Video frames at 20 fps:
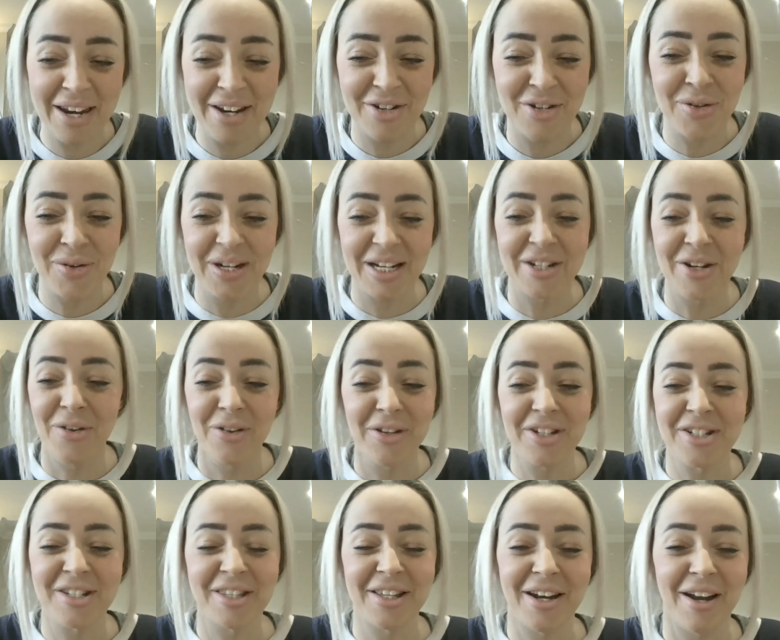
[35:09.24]
To
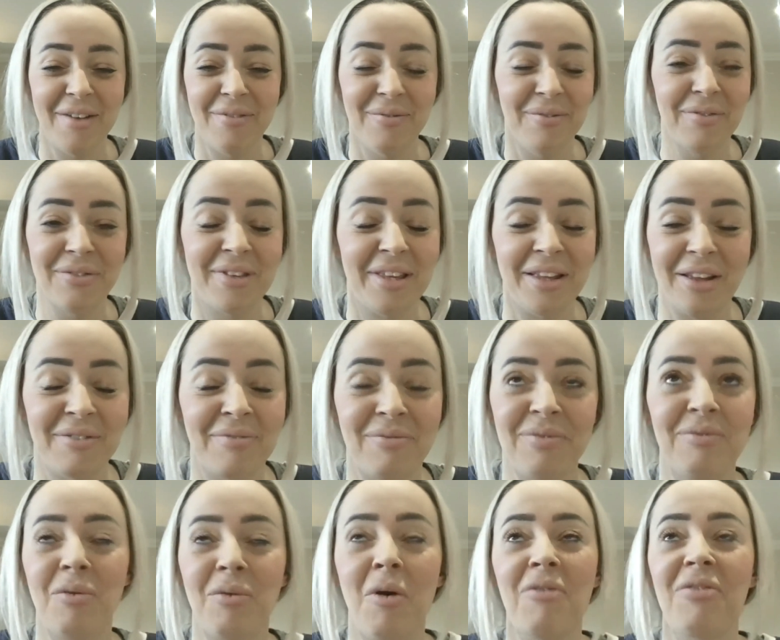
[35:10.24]
acknowledge that I'm
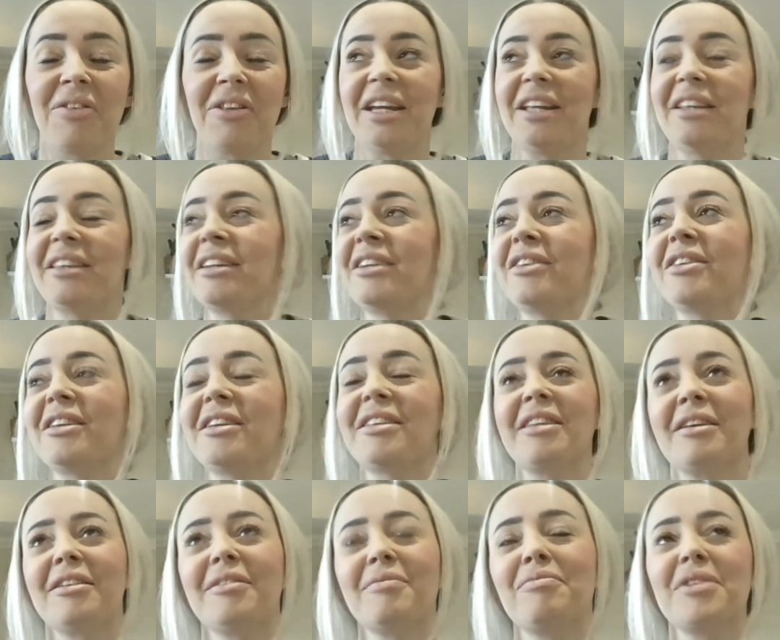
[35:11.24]
willfully,
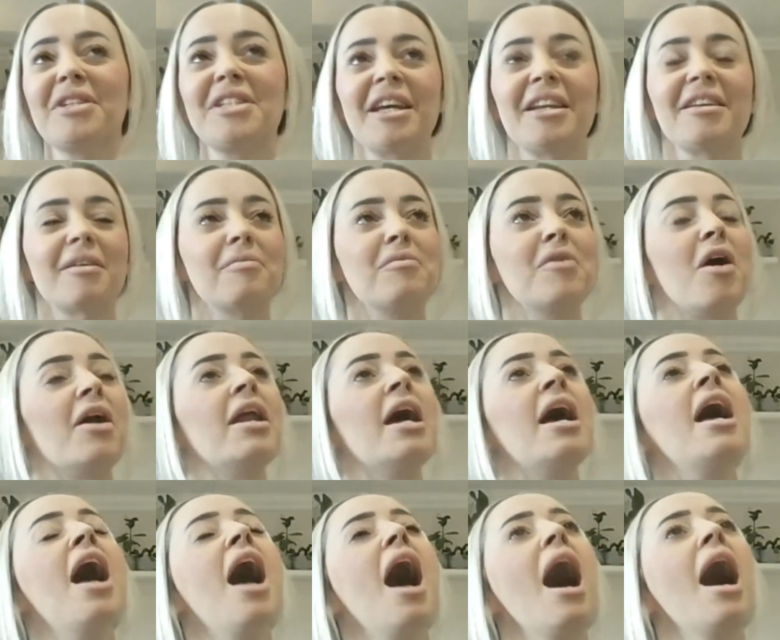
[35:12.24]
then pretend I'm not.
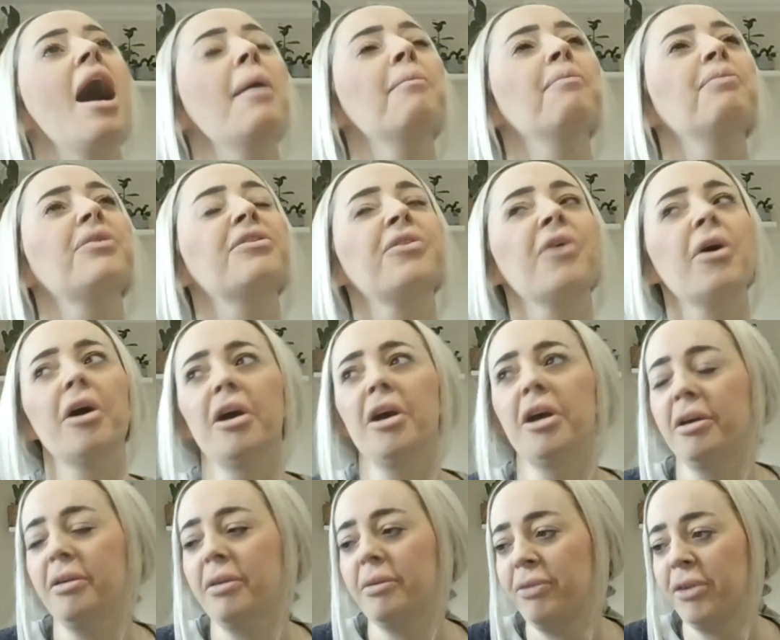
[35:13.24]

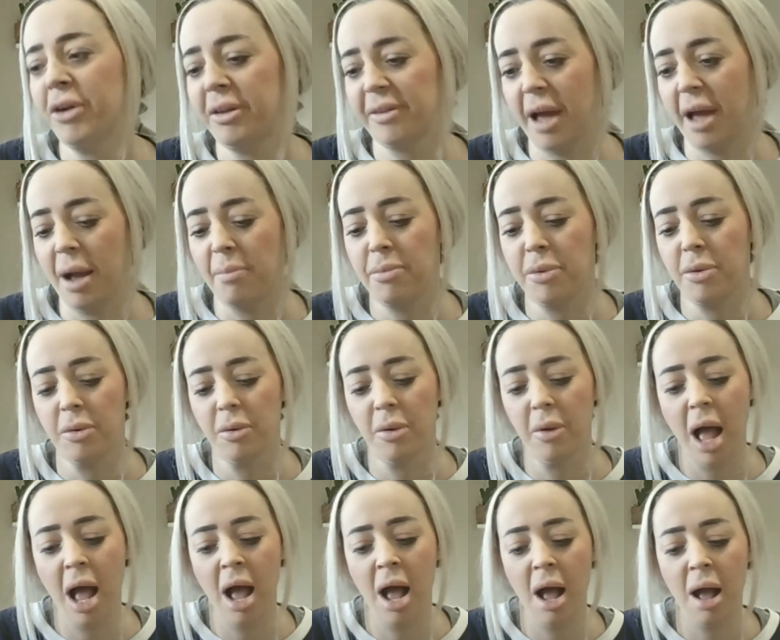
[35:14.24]
So, for example,
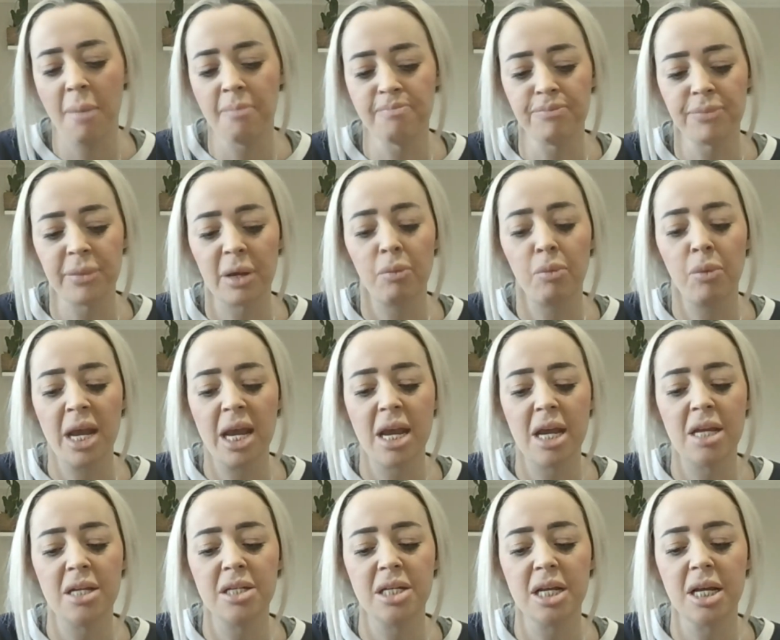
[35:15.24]

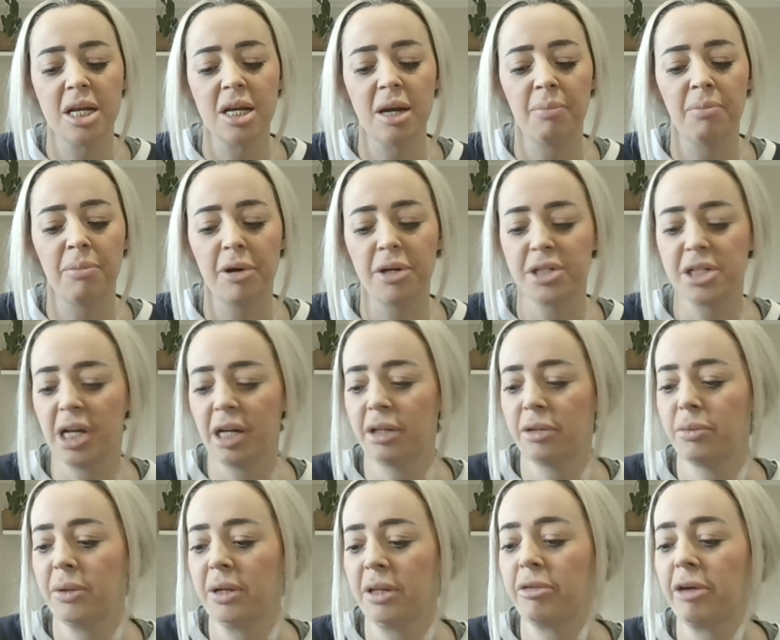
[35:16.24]
we did a project
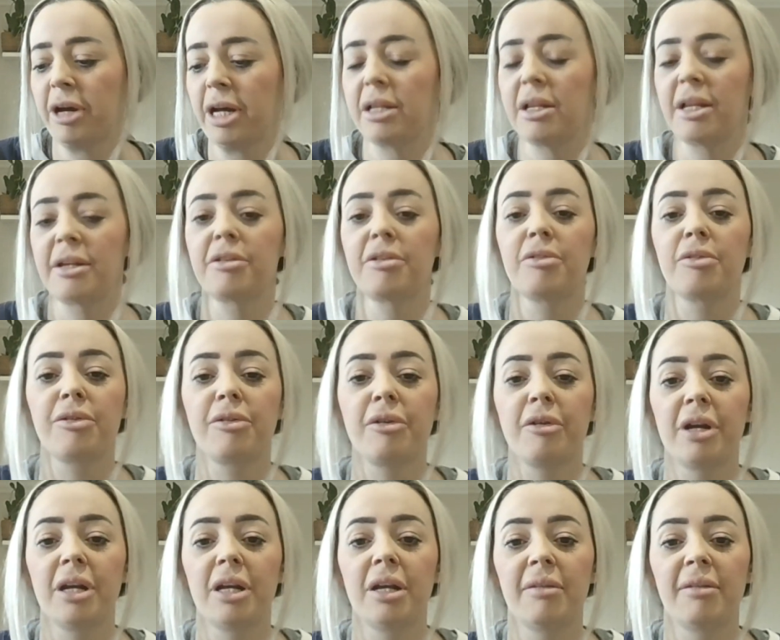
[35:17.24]
with Greater London
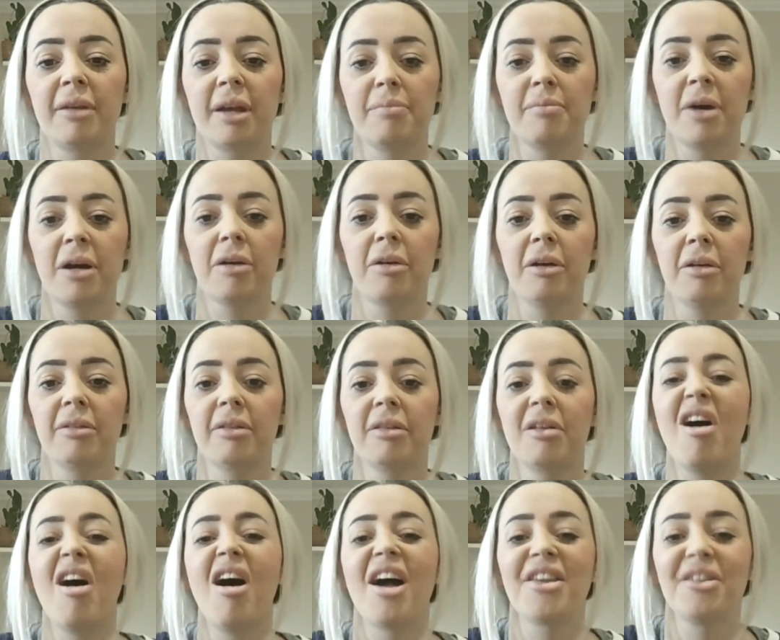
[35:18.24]
Authority and St Mungo's in the
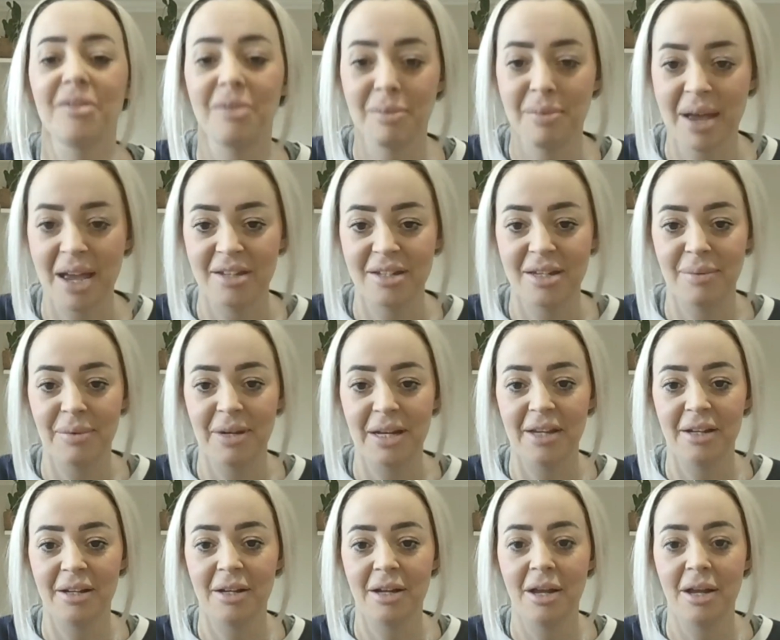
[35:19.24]
height of the pandemic.